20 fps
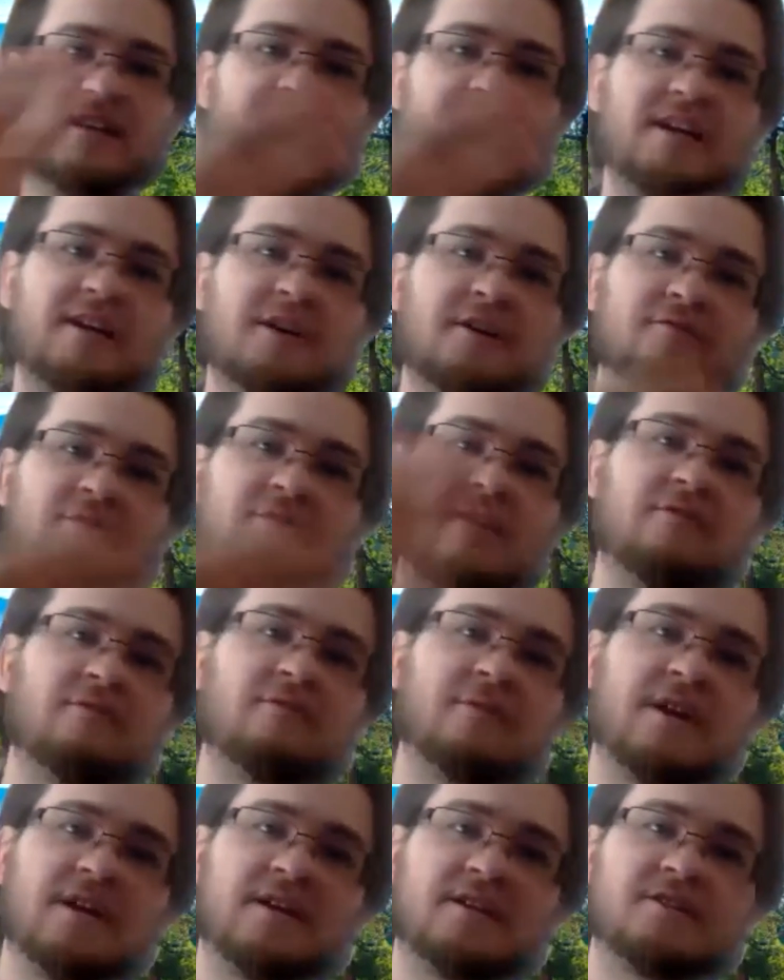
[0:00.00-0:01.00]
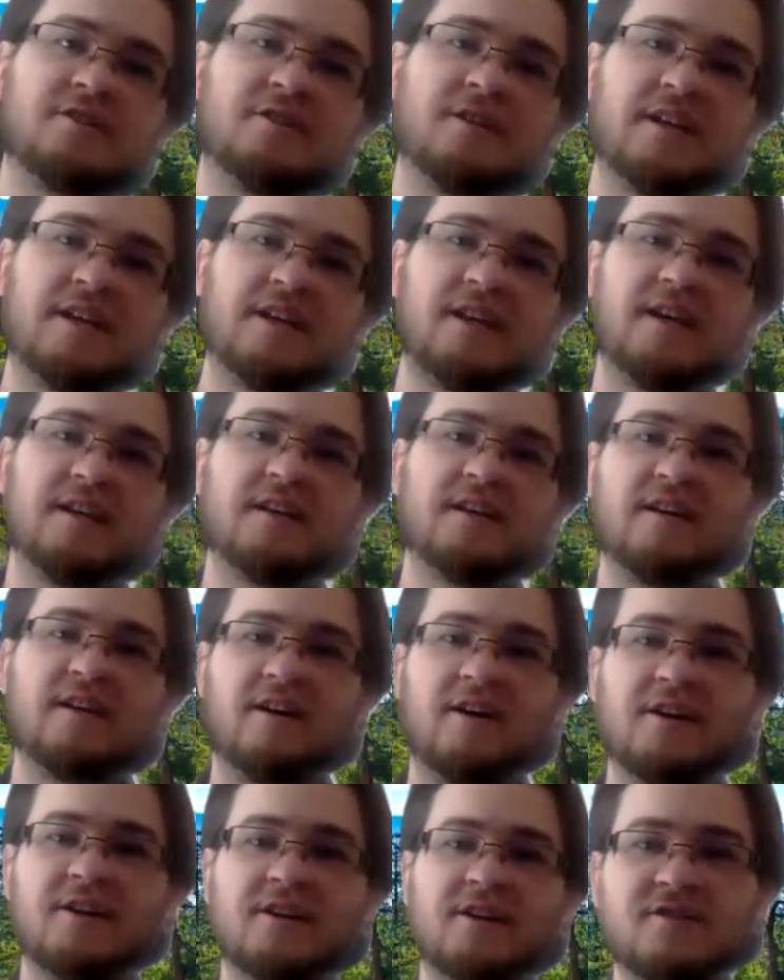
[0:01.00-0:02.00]
Thank you for everybody tuning in
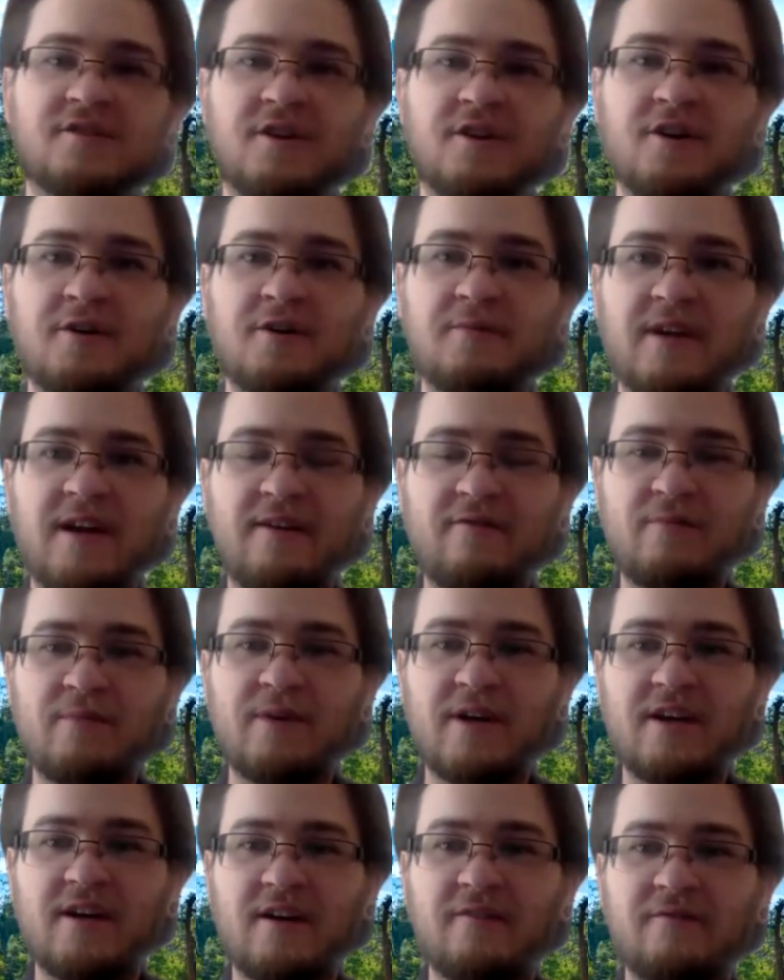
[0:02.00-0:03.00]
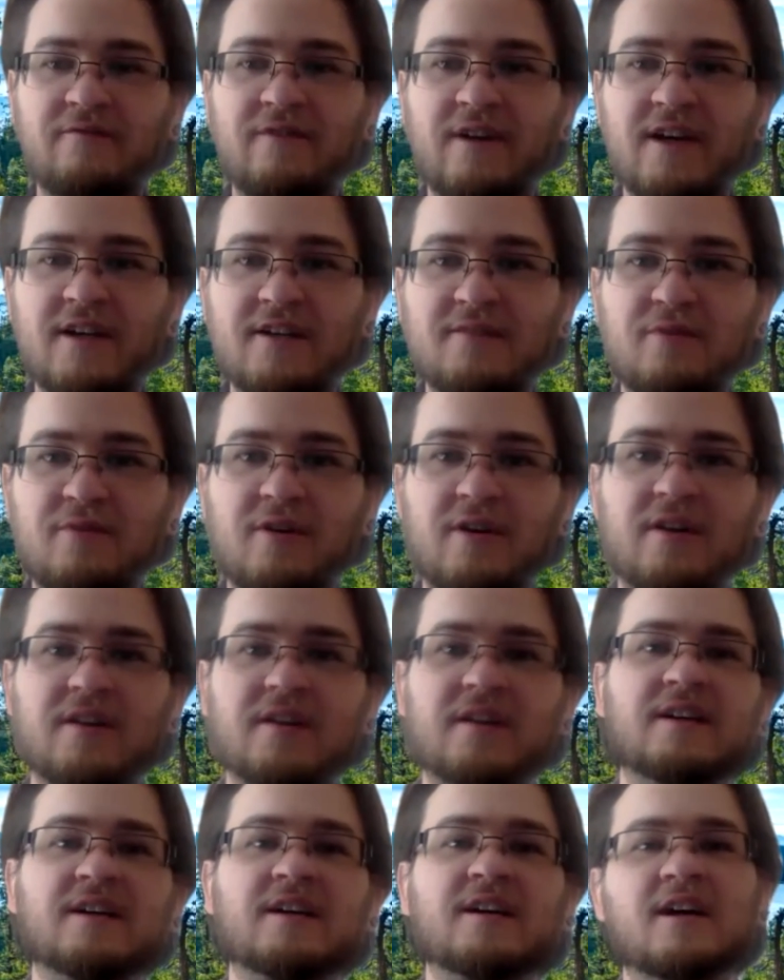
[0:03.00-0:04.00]
on the Zoom and everybody on Facebook.
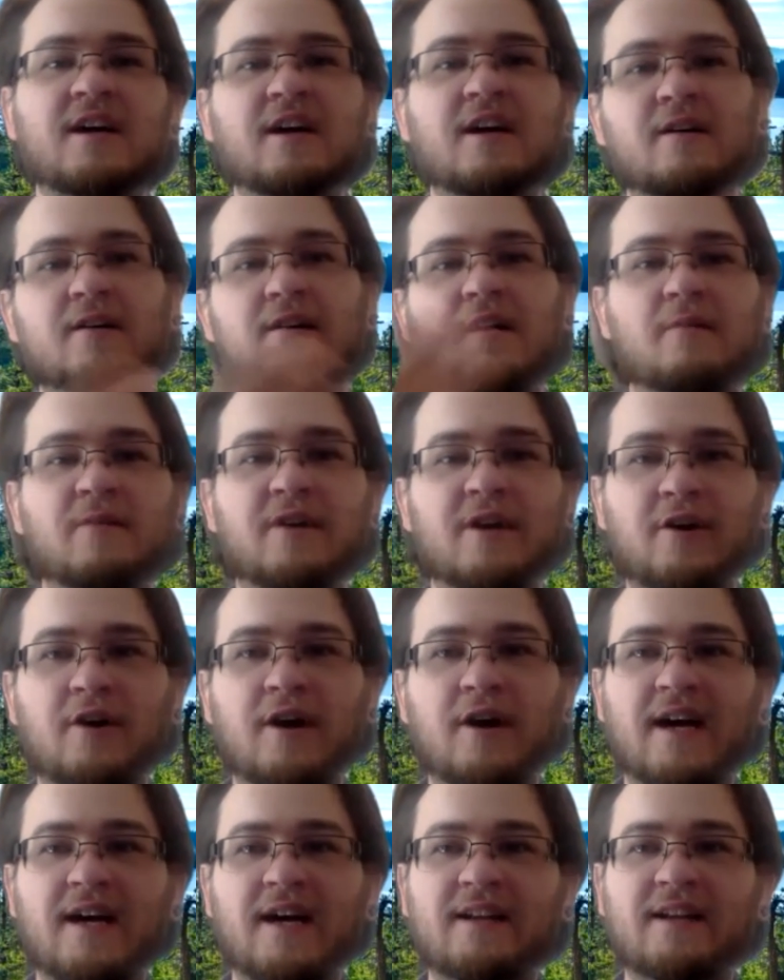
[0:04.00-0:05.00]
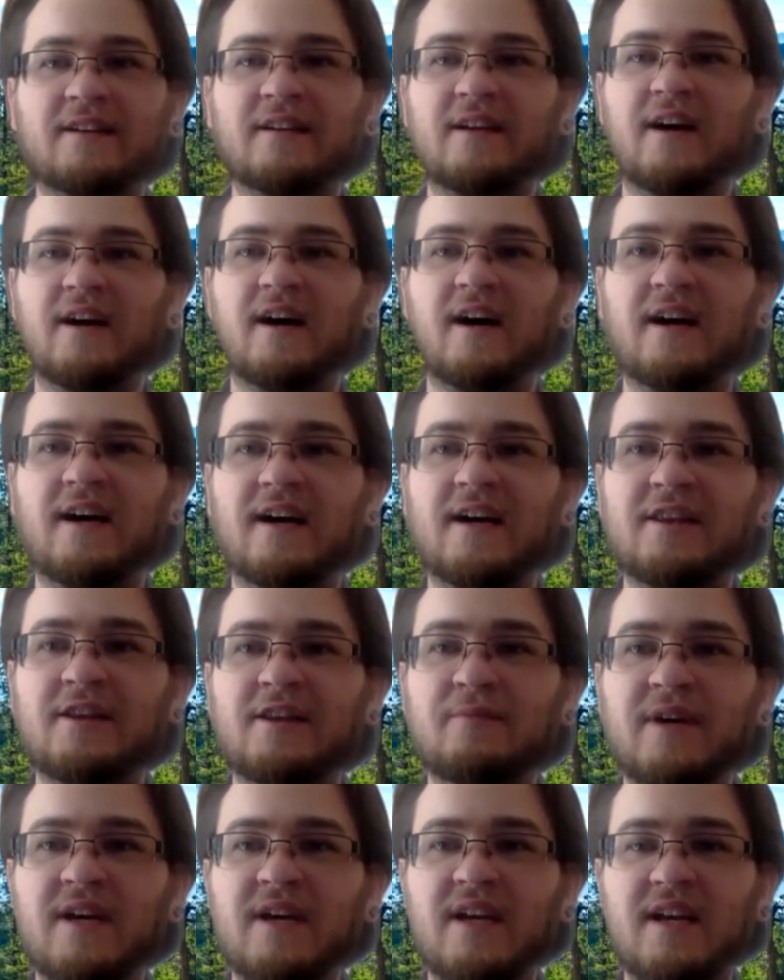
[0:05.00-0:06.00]
I'm going to go ahead and end
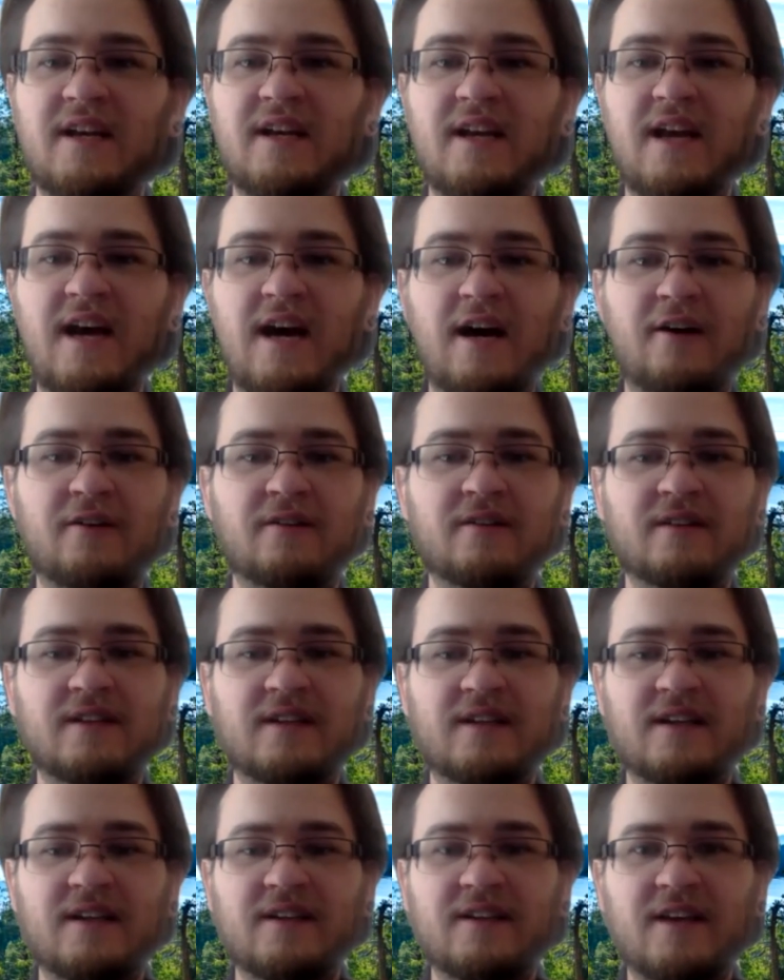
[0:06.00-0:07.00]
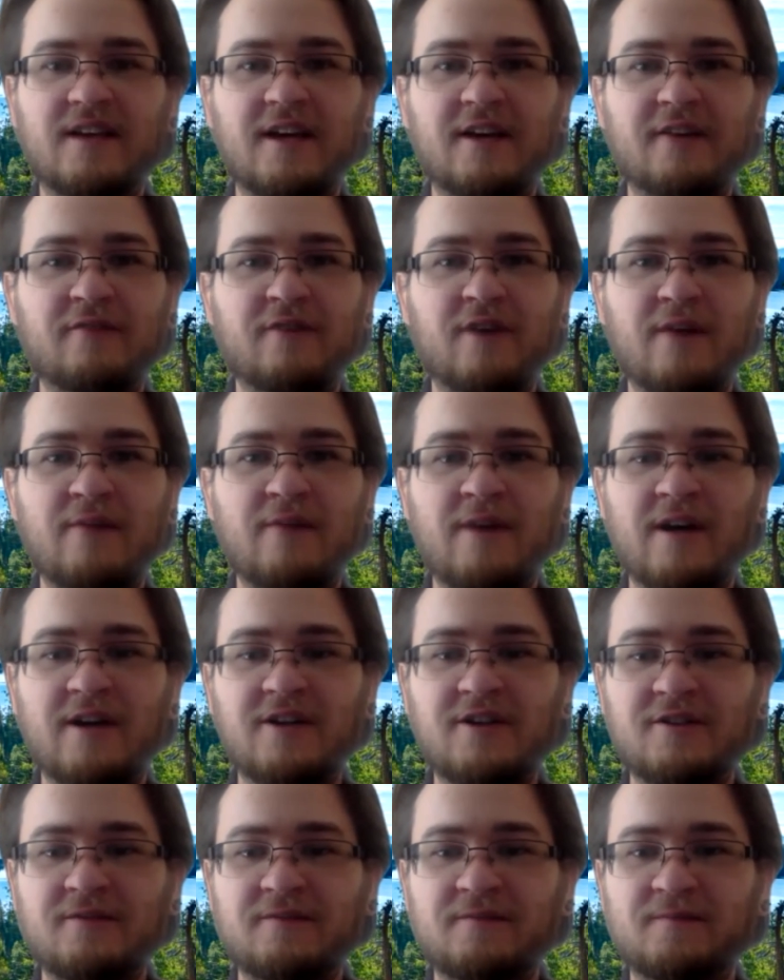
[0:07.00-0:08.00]
the meeting now. Thank you very
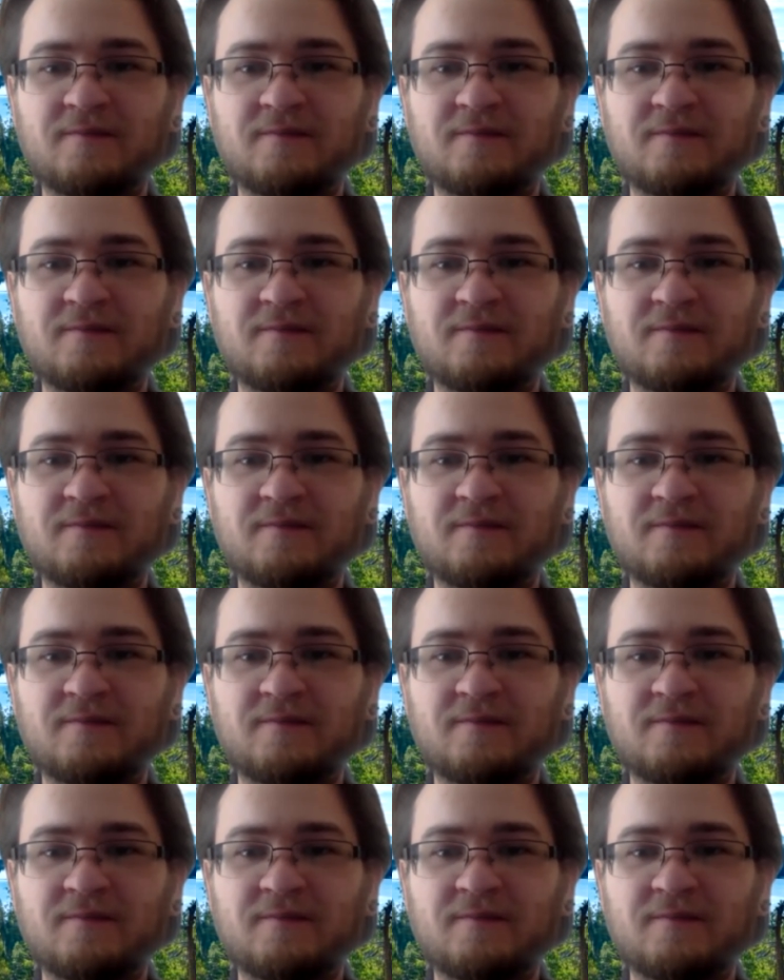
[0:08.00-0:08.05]
much.